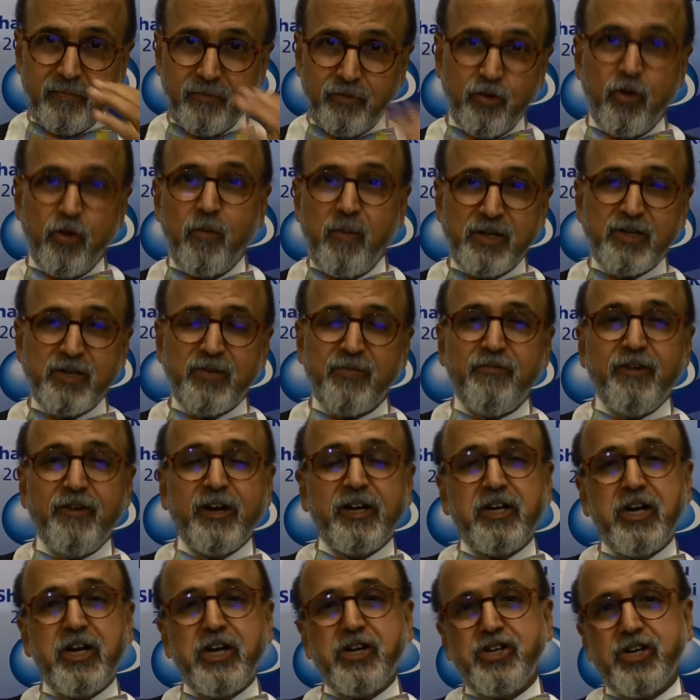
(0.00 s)
so much
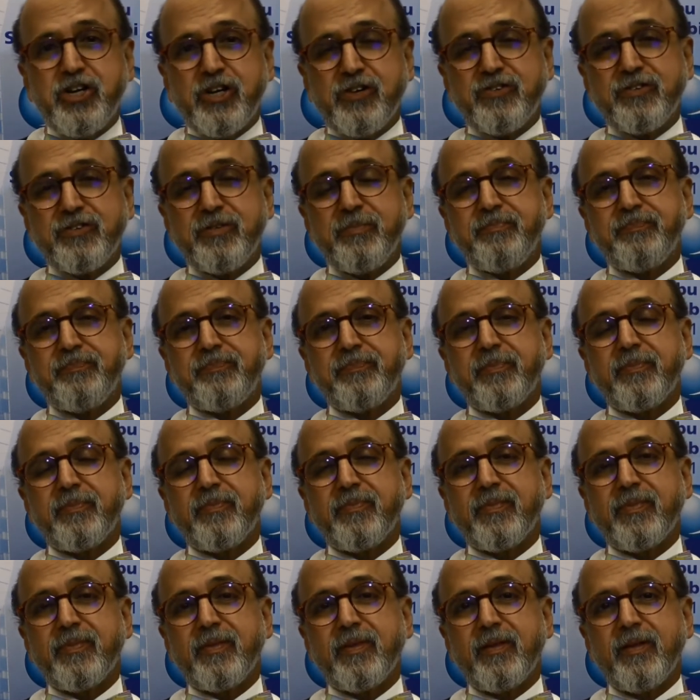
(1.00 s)
fictitious
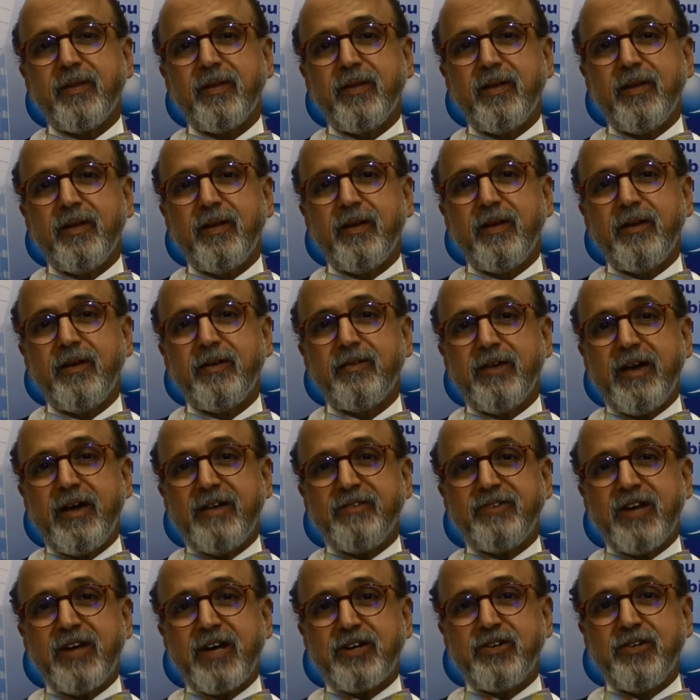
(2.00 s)

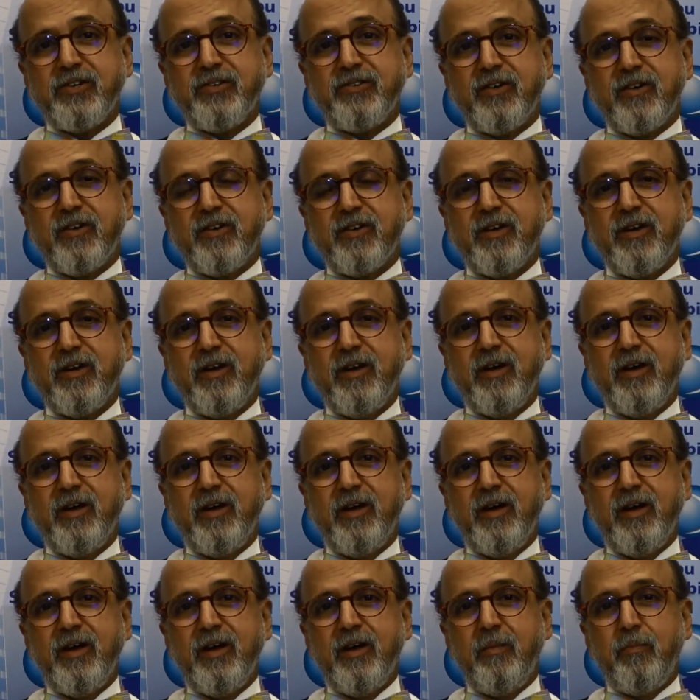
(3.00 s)
transactions are
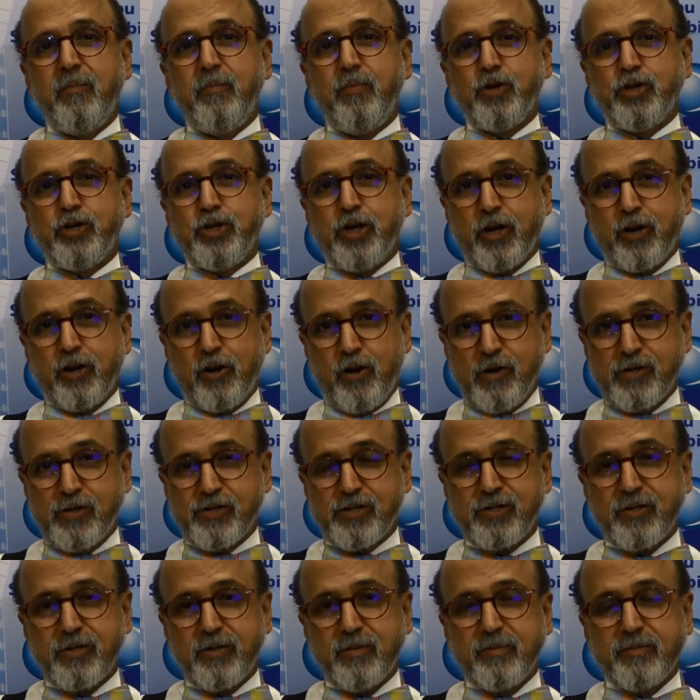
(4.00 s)
pushed
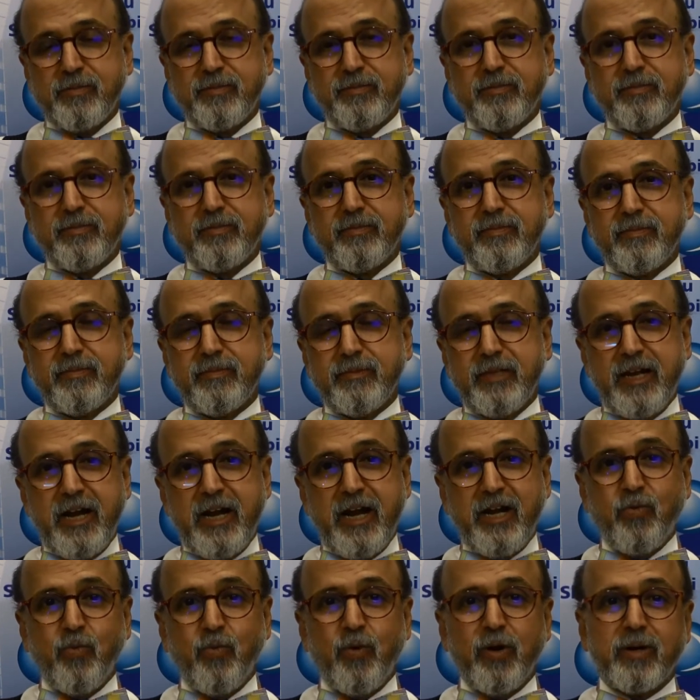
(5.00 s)
across the
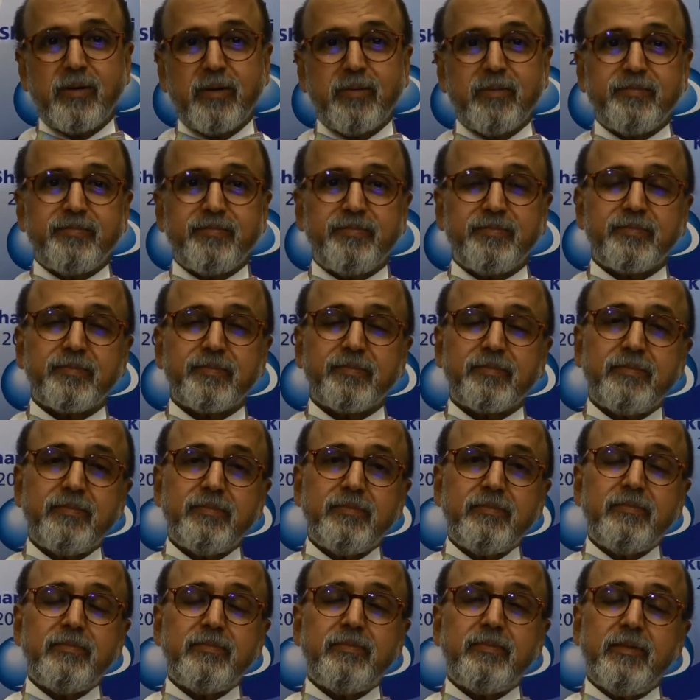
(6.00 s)
network.
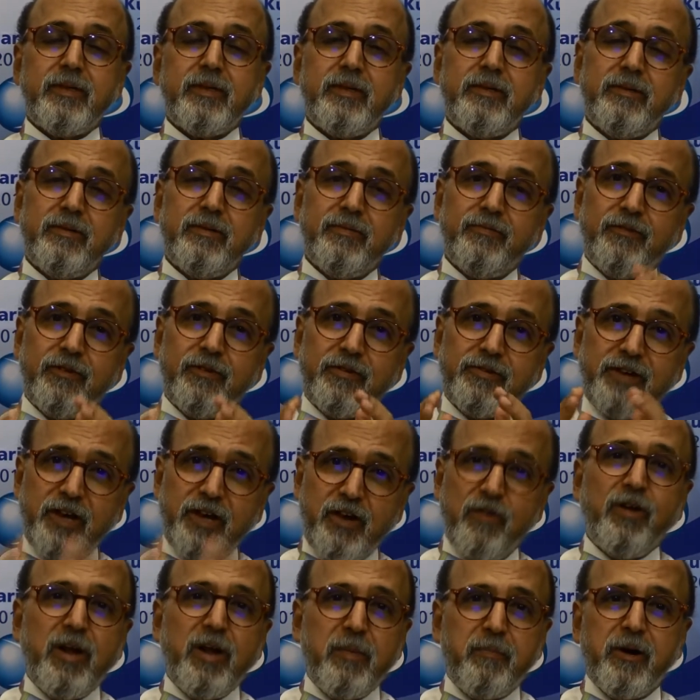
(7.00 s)
For
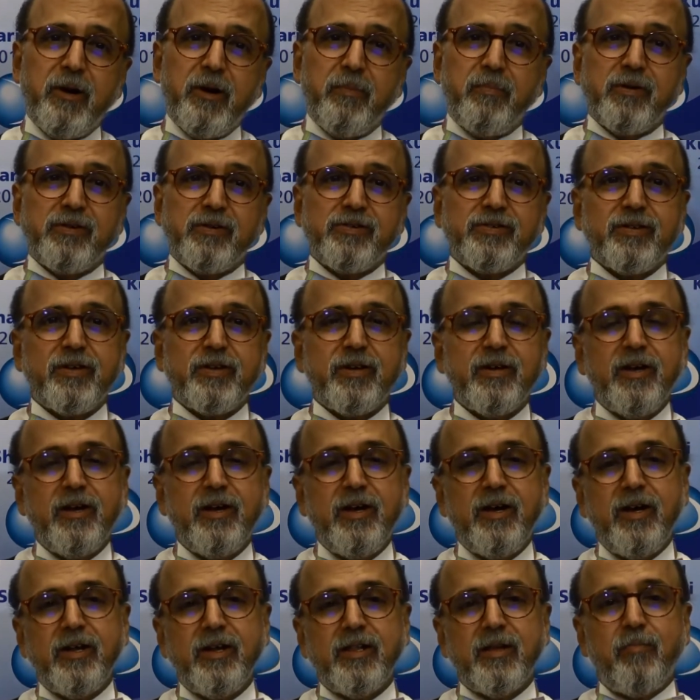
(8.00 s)
security purpose,
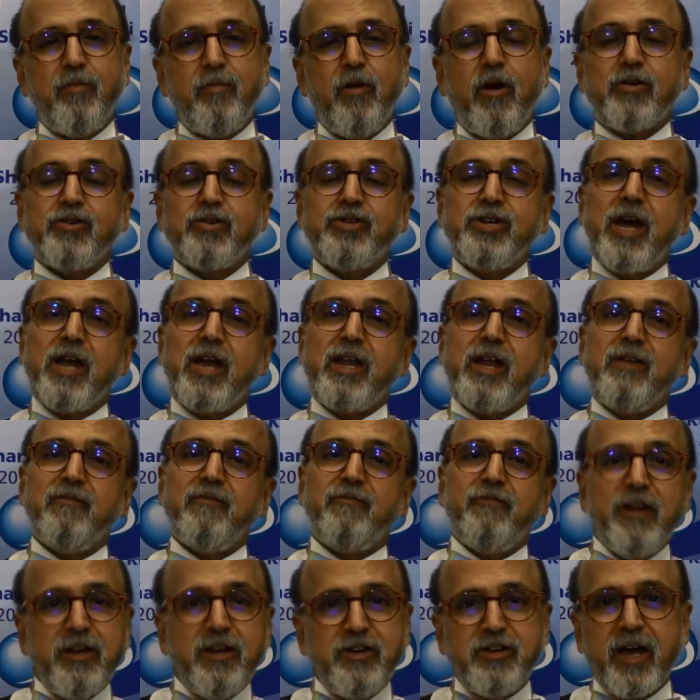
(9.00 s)
the blockchain in
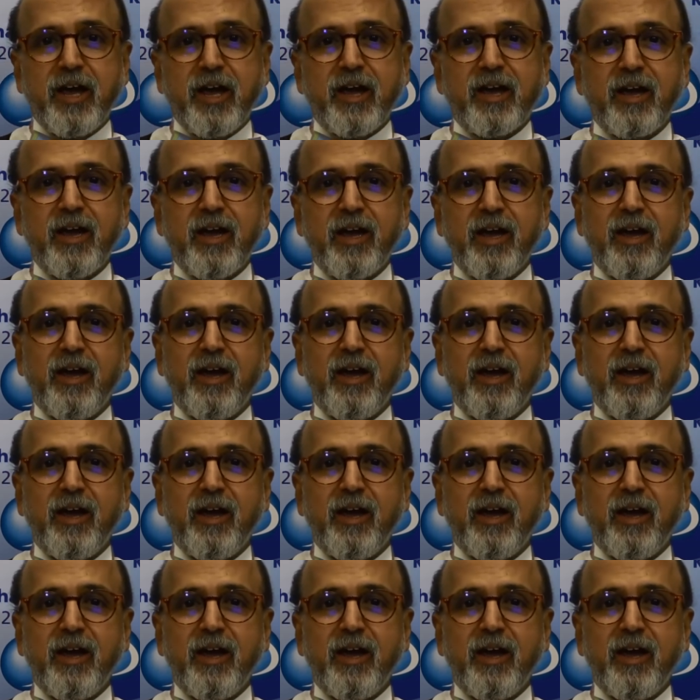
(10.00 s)
fintech,